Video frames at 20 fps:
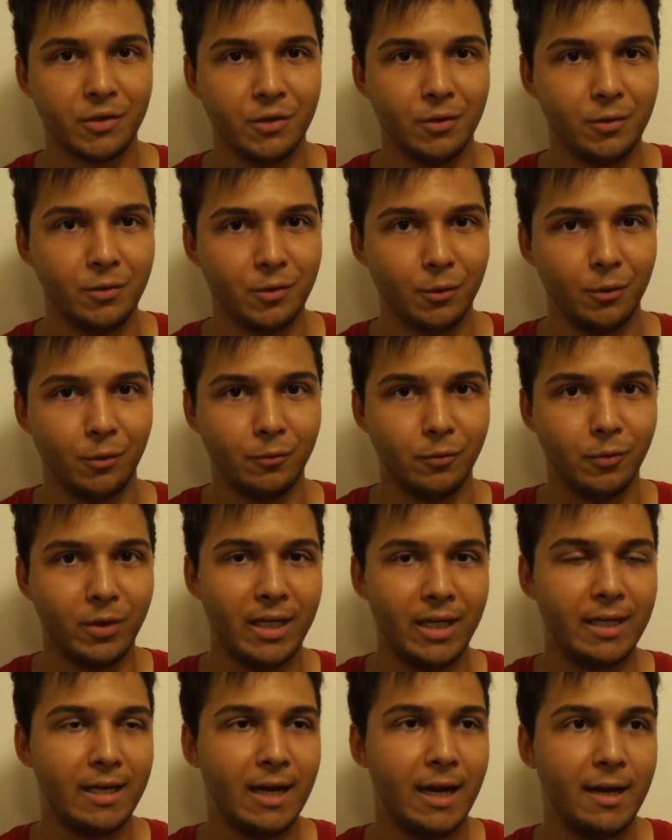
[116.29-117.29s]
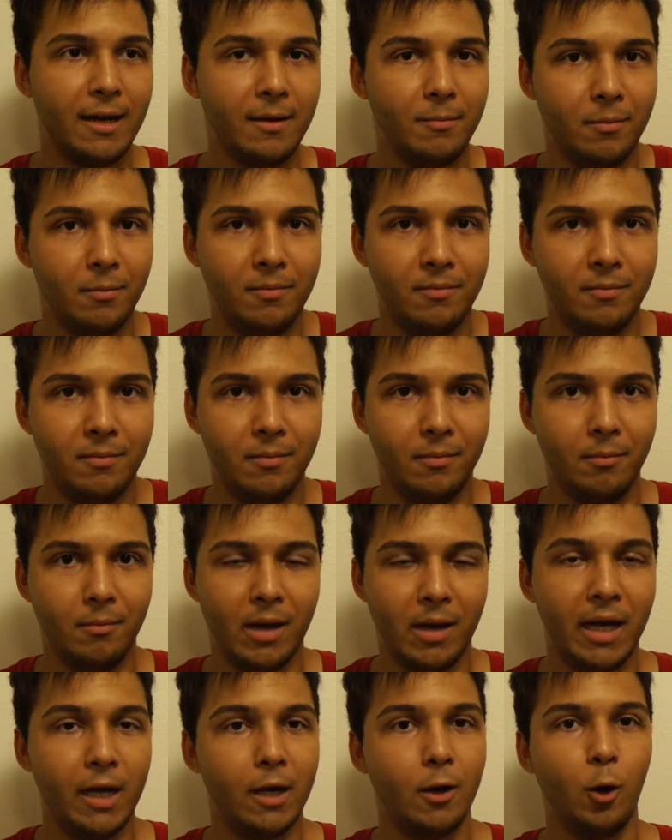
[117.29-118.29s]
to sort of reignite
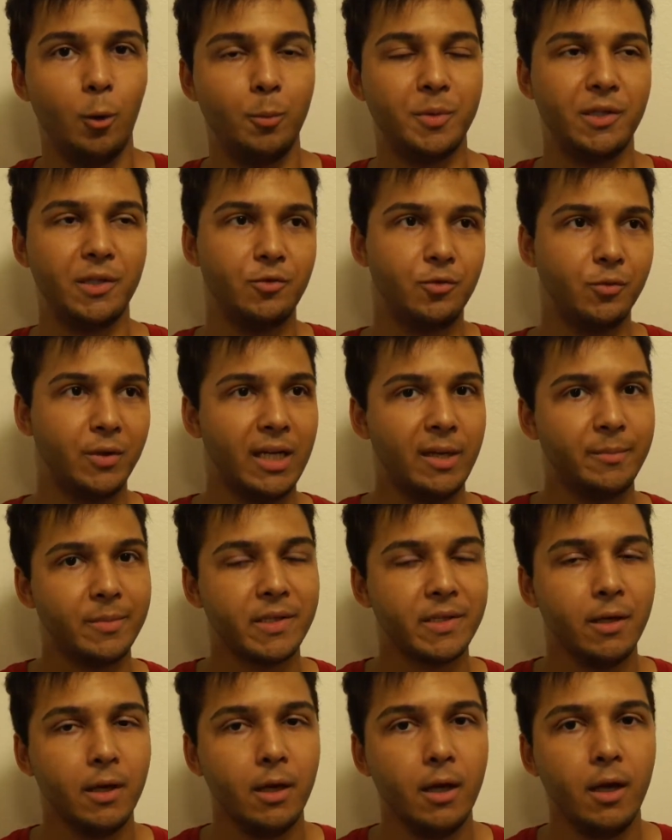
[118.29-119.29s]
my hopes and dreams.